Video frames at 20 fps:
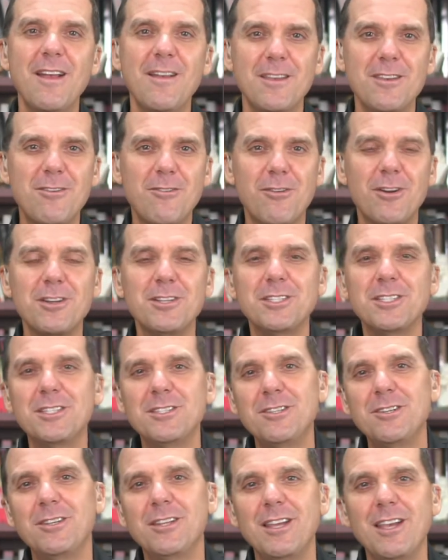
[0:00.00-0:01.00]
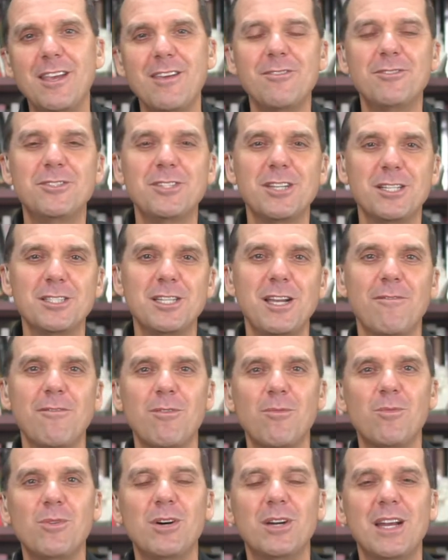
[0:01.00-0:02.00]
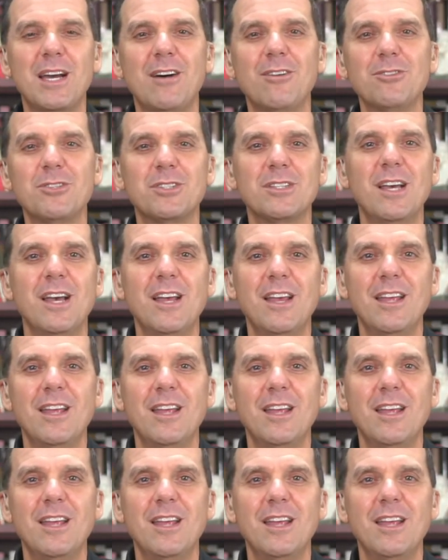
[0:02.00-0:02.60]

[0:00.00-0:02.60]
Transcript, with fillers: you Christians, you think you judge everyone else,